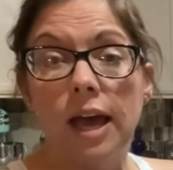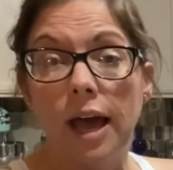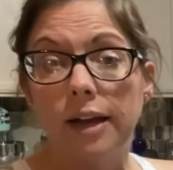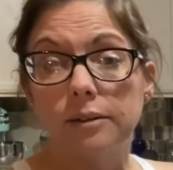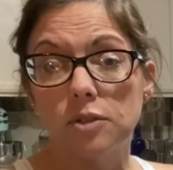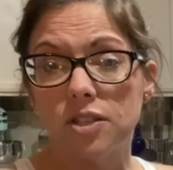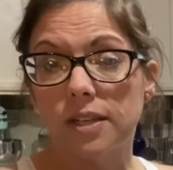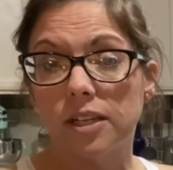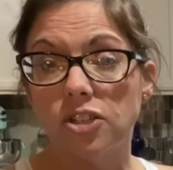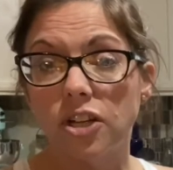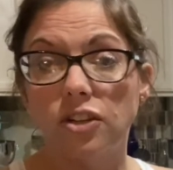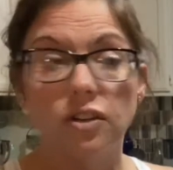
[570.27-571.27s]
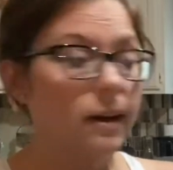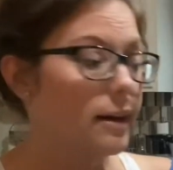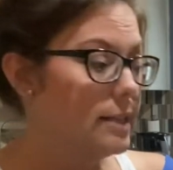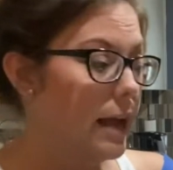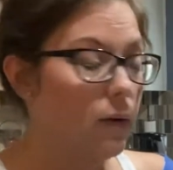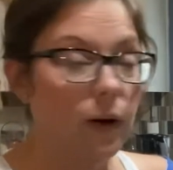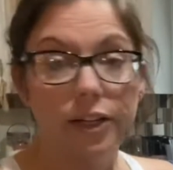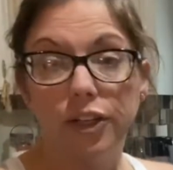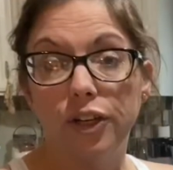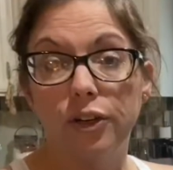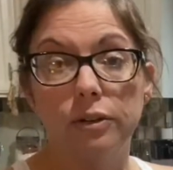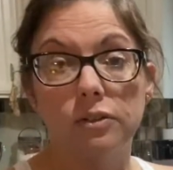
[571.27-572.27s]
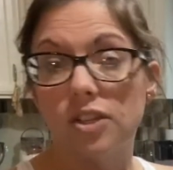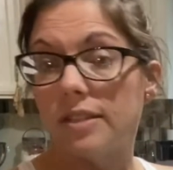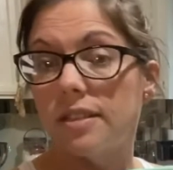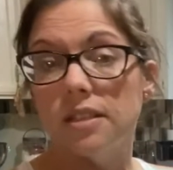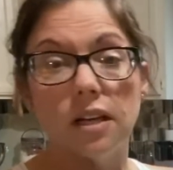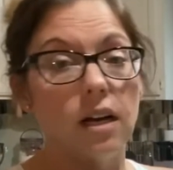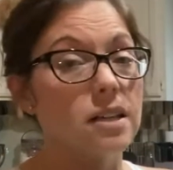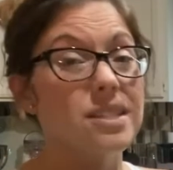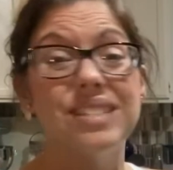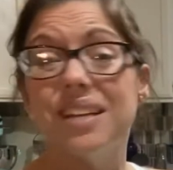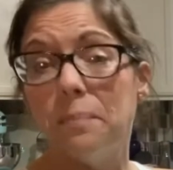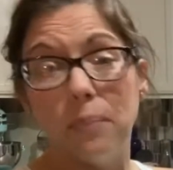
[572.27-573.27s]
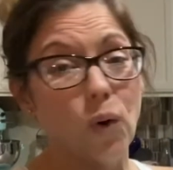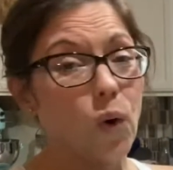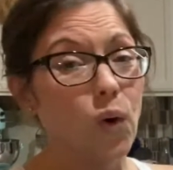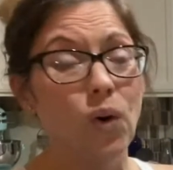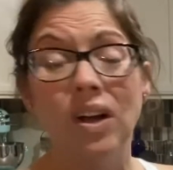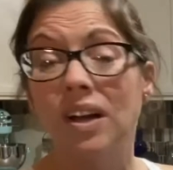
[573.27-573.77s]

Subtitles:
and I'm just going to show you guys how I do just a simple